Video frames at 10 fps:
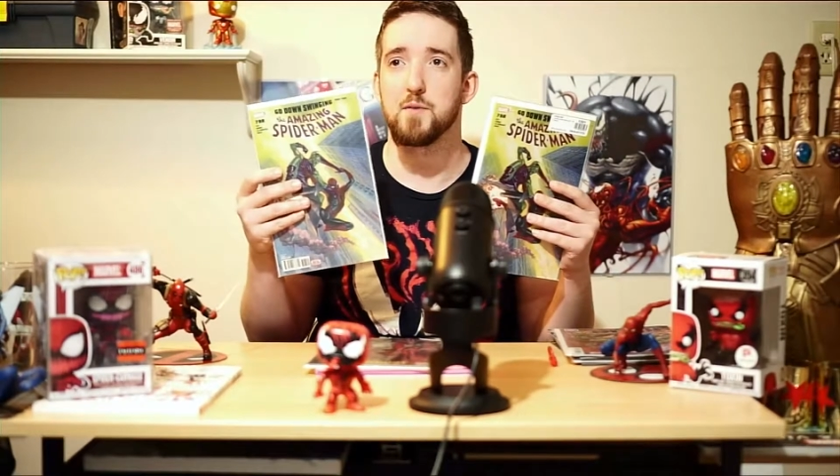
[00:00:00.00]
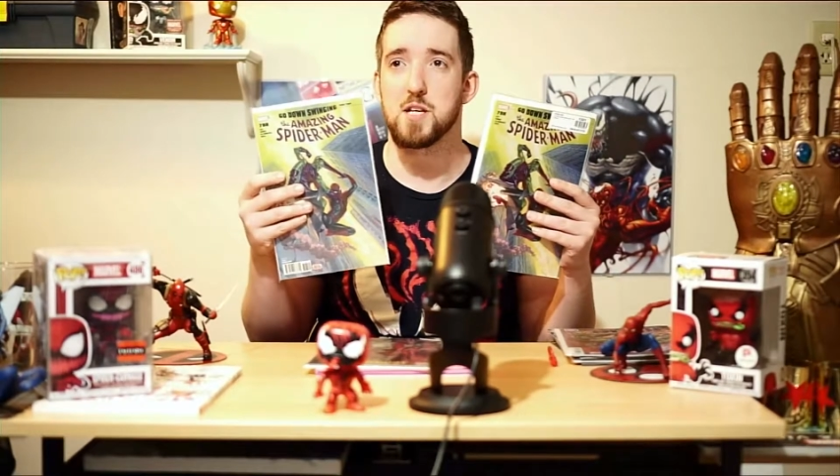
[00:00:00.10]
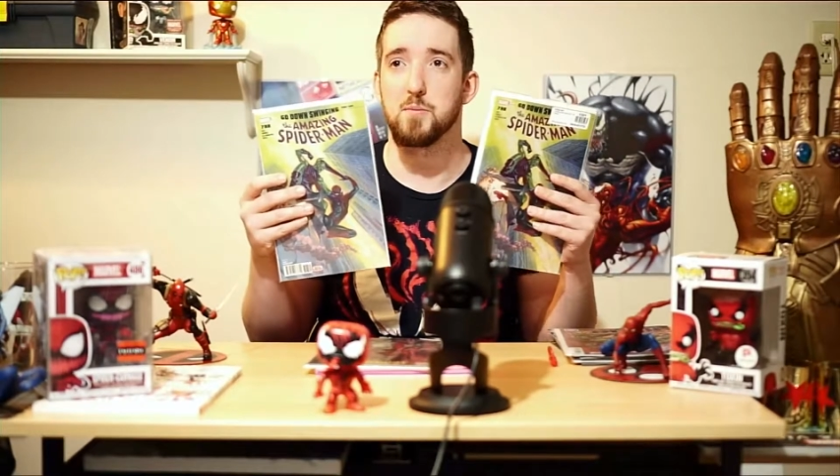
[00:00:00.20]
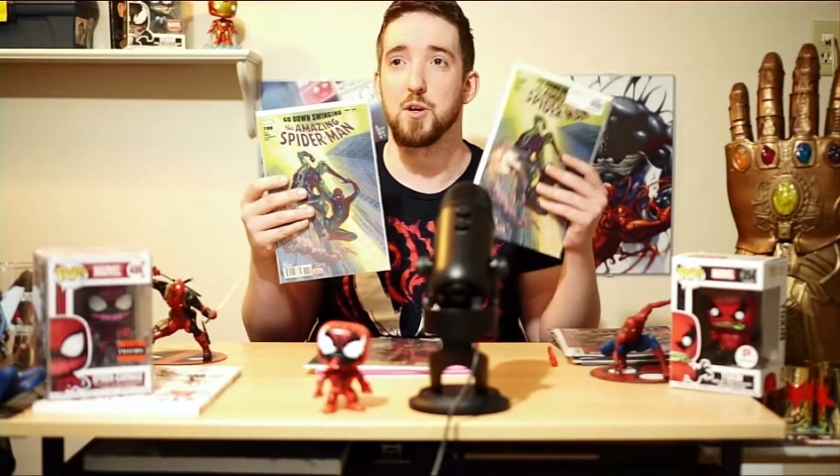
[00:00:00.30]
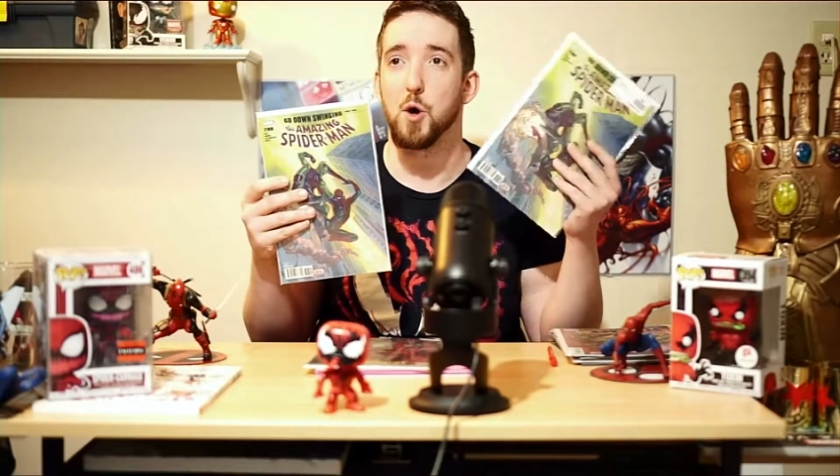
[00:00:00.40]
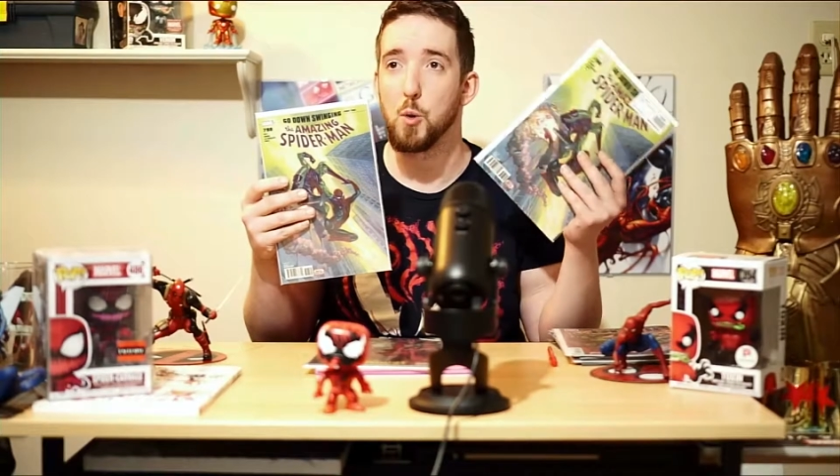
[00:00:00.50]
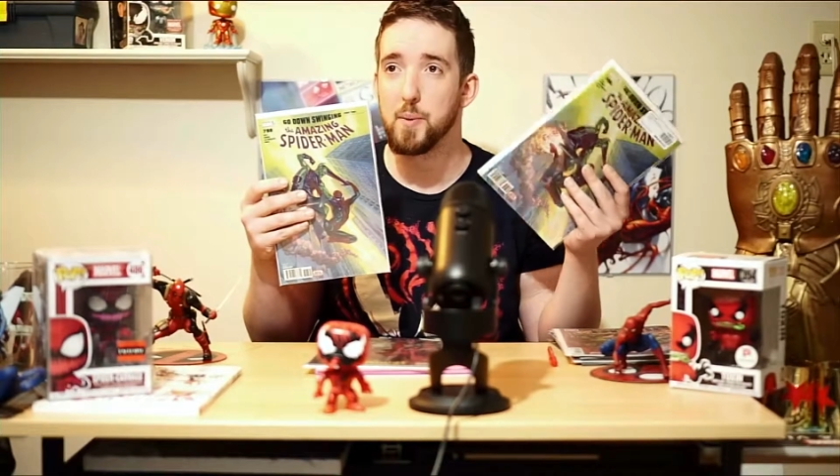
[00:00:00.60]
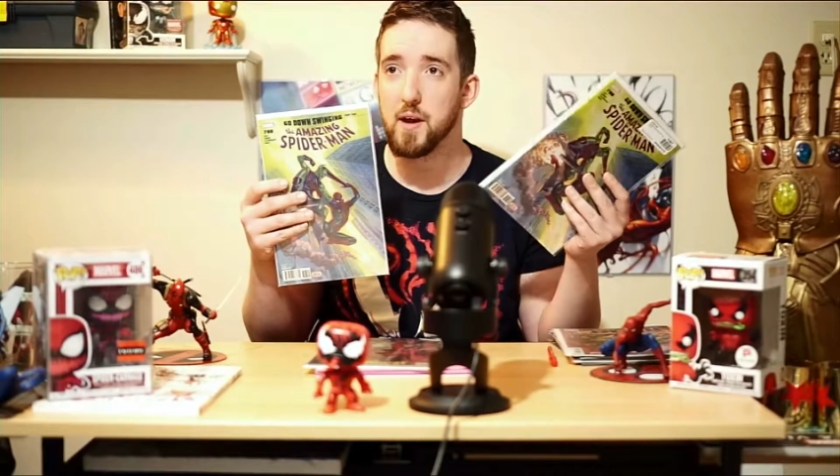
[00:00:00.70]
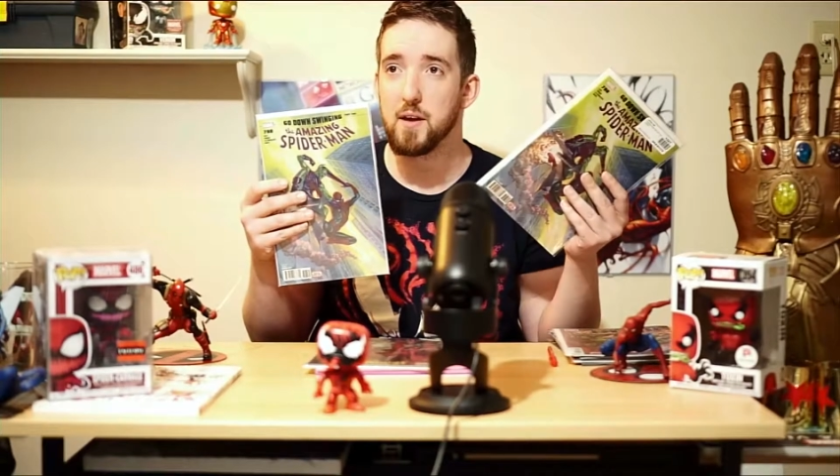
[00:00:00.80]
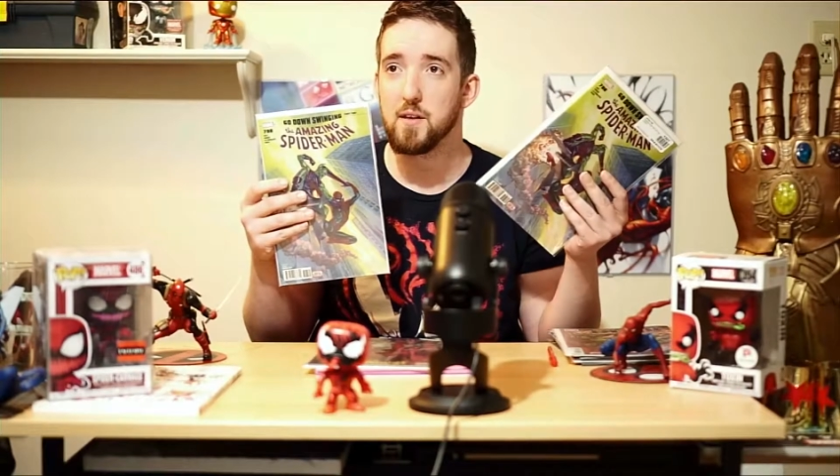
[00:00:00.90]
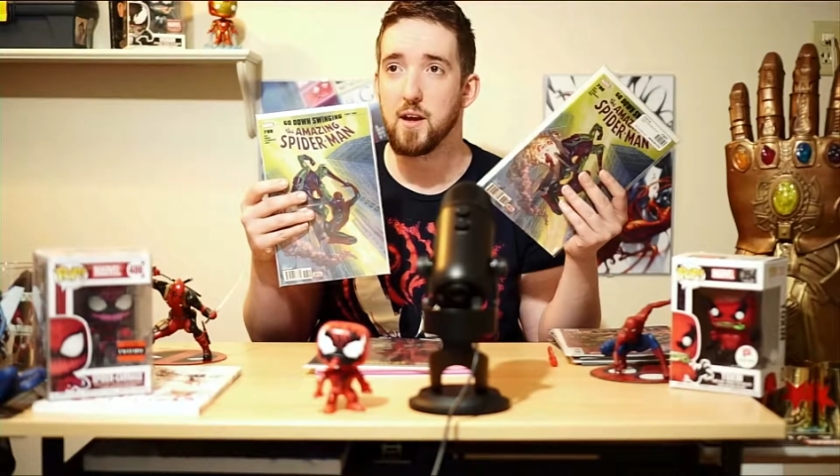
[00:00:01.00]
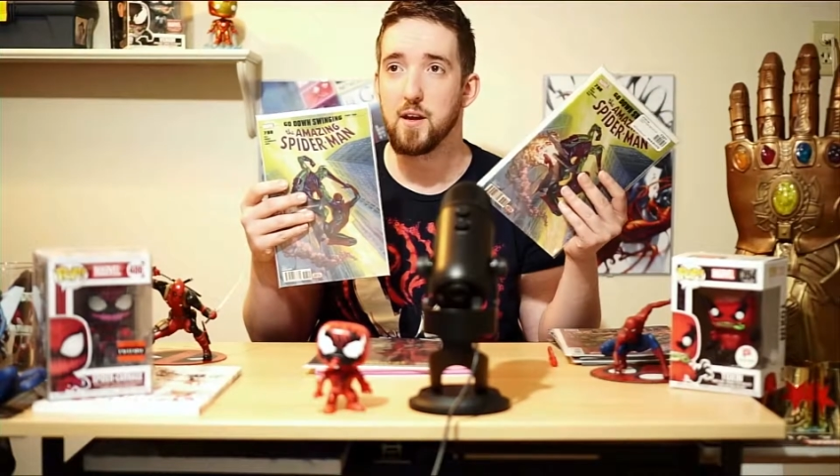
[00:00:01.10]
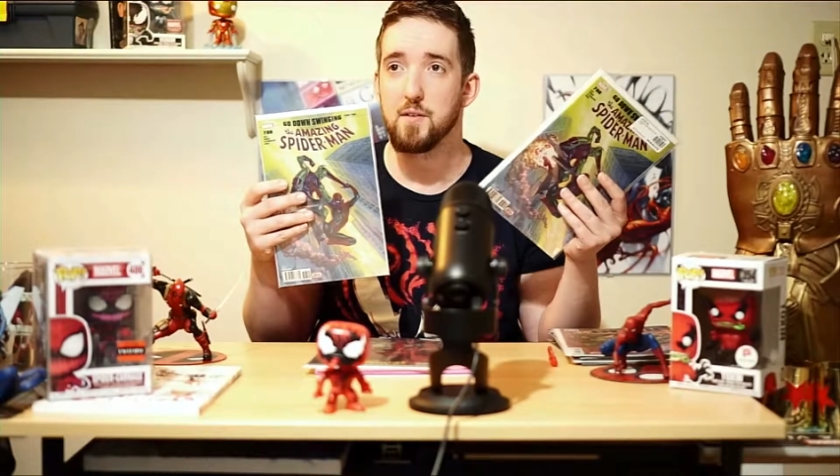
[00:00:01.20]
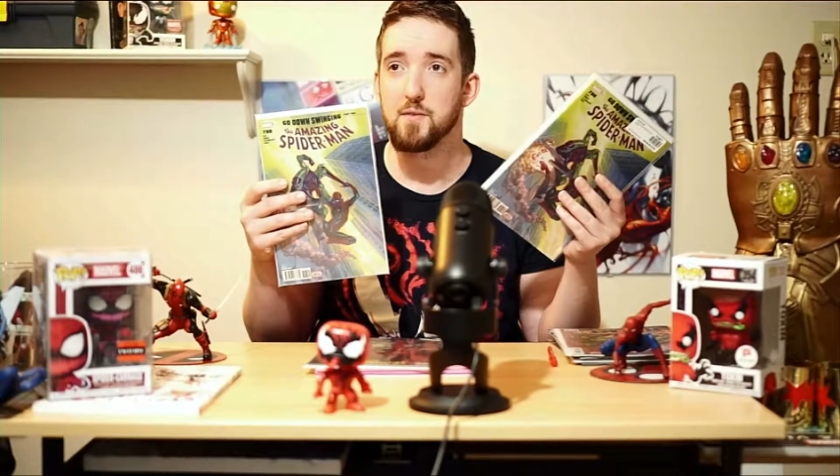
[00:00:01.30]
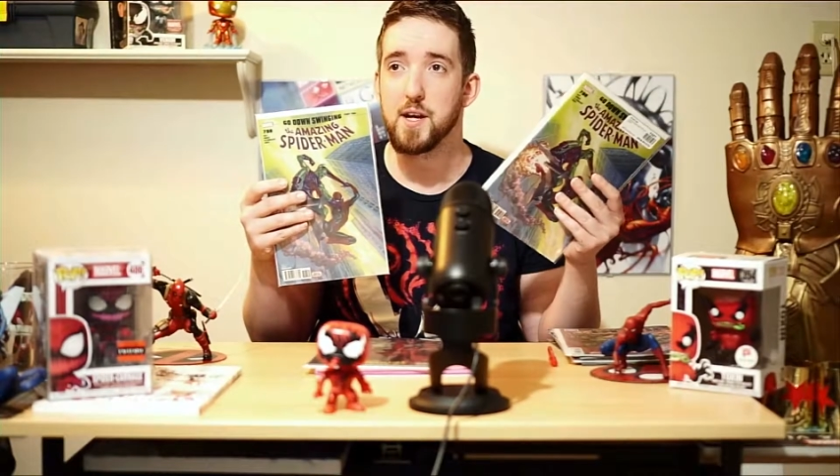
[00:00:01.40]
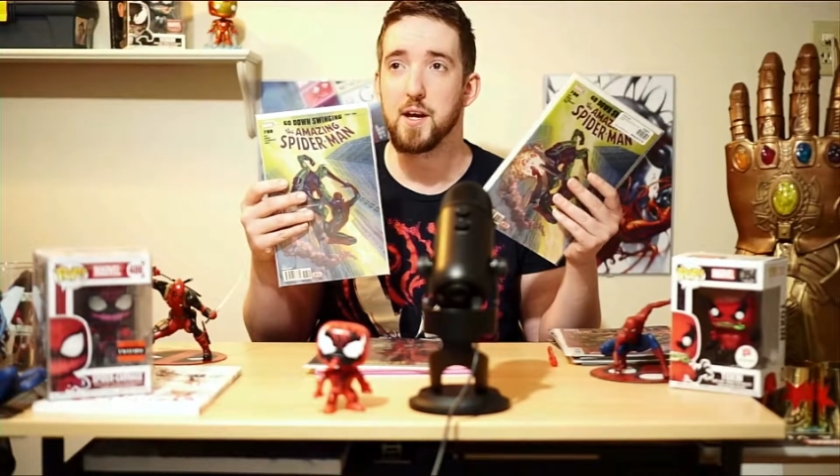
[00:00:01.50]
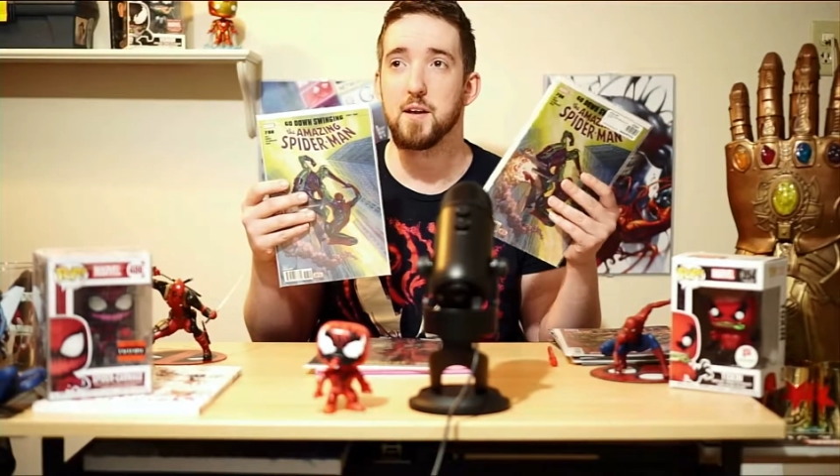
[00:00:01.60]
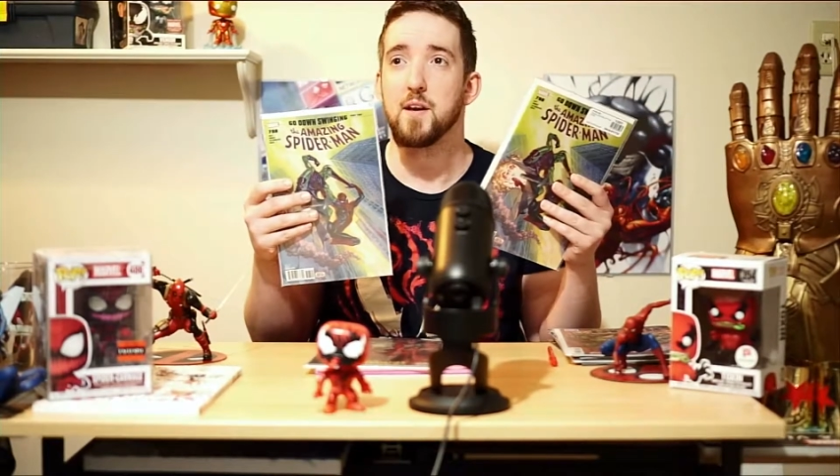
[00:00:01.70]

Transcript: able to open it and read it,